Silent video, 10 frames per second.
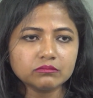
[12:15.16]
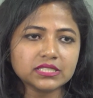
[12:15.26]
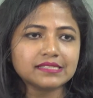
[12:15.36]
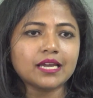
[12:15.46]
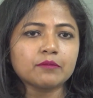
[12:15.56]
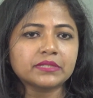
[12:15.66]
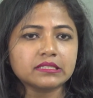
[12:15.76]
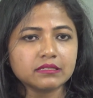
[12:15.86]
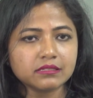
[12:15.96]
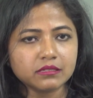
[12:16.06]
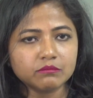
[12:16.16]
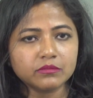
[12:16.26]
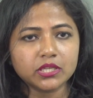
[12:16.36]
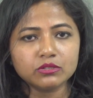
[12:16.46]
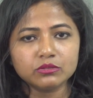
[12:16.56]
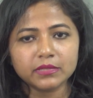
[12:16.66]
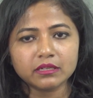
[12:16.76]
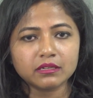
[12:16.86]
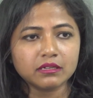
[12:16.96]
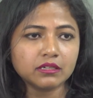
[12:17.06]
skepticism,
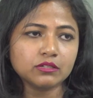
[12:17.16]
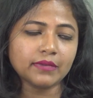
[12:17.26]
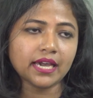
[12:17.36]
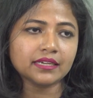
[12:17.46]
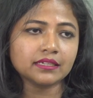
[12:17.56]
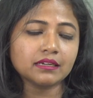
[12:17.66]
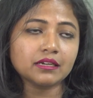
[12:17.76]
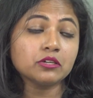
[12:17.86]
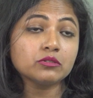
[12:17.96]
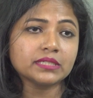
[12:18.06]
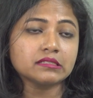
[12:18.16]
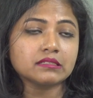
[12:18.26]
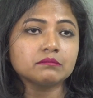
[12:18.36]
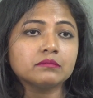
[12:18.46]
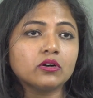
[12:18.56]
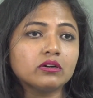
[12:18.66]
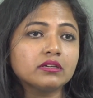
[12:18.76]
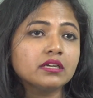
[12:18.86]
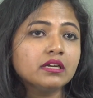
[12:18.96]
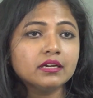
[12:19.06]
humanism or
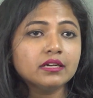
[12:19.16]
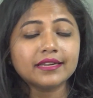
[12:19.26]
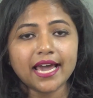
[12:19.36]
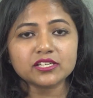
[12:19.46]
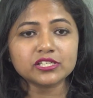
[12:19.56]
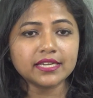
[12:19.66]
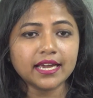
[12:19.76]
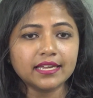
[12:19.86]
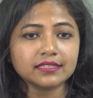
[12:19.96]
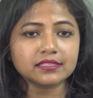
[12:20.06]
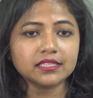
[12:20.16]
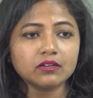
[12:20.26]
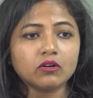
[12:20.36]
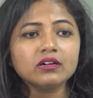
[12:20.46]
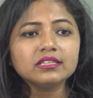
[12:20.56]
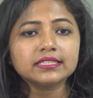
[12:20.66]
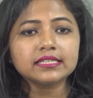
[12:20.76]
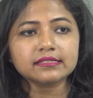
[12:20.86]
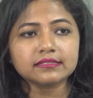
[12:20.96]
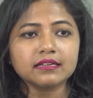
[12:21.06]
rationality, all
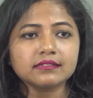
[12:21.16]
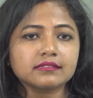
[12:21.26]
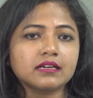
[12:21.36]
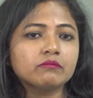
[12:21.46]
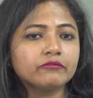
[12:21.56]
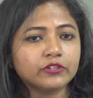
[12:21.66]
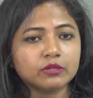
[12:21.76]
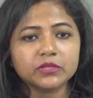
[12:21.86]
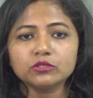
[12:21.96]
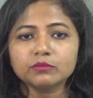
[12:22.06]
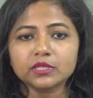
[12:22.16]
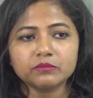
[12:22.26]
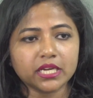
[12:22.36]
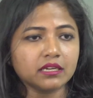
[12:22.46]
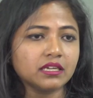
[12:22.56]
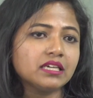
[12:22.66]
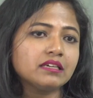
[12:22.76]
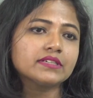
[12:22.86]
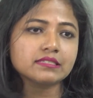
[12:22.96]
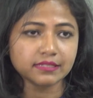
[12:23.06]
these things come from human brain,
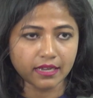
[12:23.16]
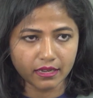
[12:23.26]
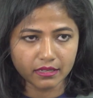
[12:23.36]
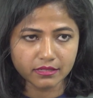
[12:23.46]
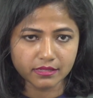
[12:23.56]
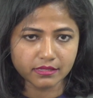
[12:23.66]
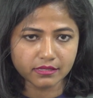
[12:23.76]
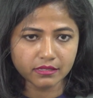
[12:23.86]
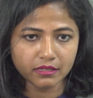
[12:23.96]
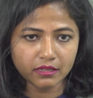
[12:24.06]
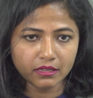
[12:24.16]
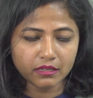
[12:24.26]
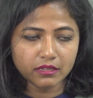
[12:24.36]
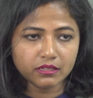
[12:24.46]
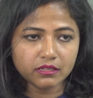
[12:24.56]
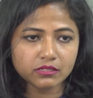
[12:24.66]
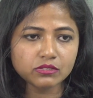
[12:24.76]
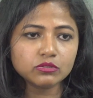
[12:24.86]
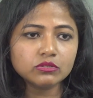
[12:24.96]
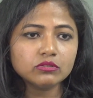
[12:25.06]
even science.
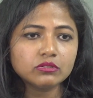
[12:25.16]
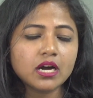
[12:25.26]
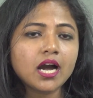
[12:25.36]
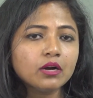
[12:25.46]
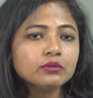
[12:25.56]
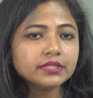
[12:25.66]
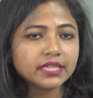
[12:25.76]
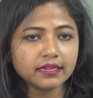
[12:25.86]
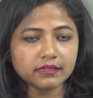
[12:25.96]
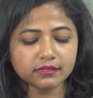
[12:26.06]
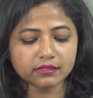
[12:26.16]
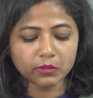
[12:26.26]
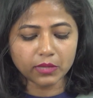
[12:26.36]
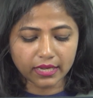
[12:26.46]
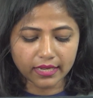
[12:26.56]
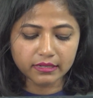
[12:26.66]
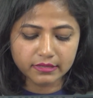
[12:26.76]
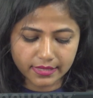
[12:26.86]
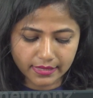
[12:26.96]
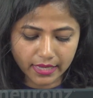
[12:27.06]
So how does we can
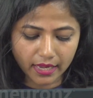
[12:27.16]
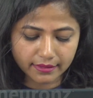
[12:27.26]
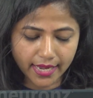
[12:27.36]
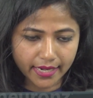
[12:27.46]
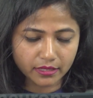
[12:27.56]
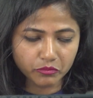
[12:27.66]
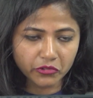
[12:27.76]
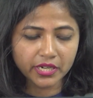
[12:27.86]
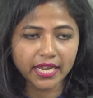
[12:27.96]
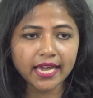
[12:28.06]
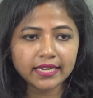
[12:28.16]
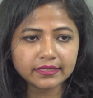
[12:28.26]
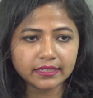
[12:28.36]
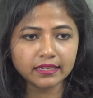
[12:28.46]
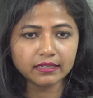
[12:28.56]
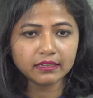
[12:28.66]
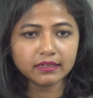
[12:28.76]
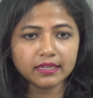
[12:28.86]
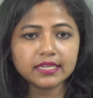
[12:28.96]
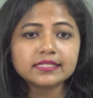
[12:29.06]
say that morality
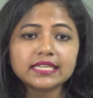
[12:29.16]
is